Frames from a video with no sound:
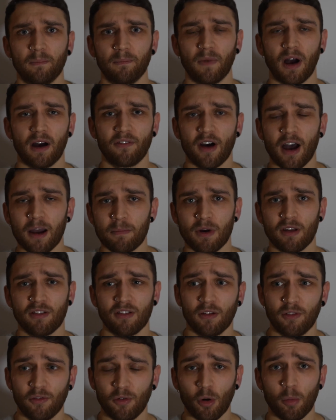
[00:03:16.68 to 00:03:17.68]
I've hyped
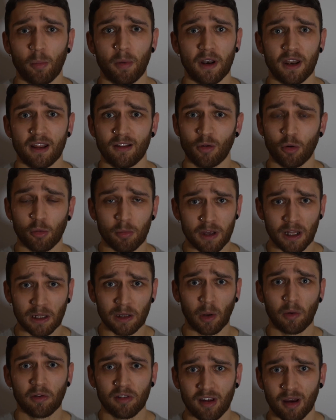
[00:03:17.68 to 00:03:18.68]
myself up and it took me a
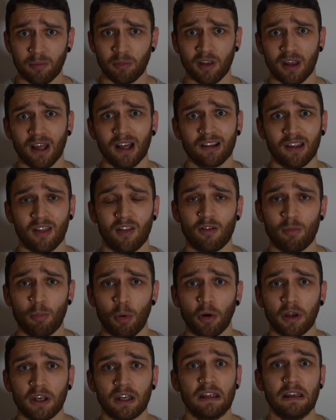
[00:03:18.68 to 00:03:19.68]
long time to get to this
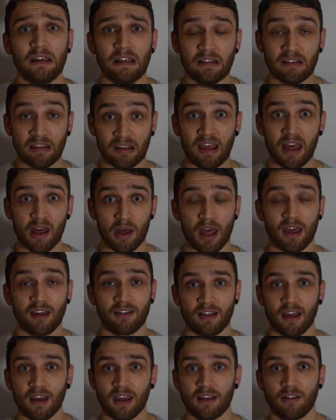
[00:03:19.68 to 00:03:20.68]
point, to get
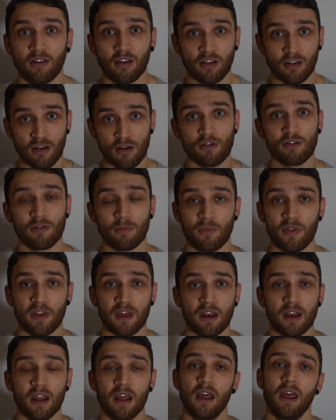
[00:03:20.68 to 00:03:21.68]
excited to do
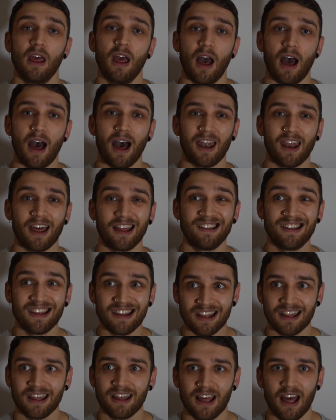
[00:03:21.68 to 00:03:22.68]
something. And I did
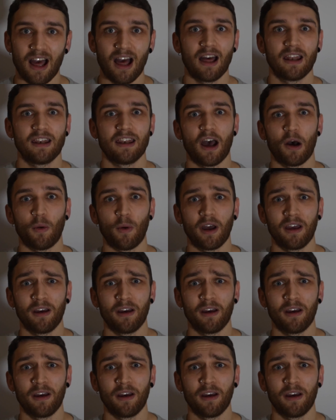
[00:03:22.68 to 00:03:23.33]
it, and now I